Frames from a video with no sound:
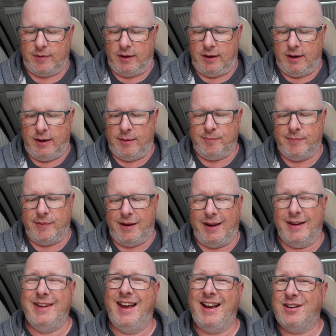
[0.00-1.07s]
And
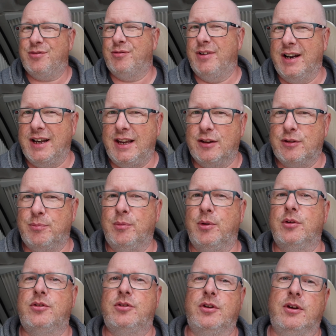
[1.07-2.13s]
that's really as
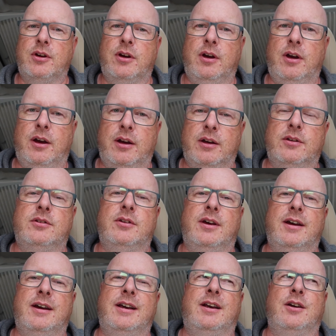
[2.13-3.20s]
much as
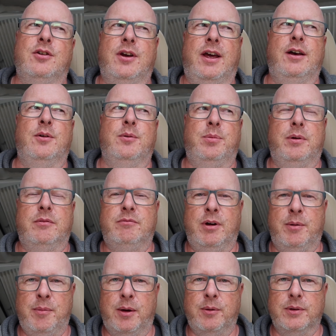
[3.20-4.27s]
I could help
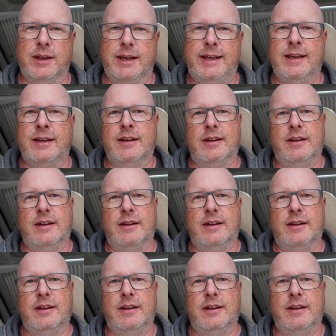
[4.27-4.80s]
remotely.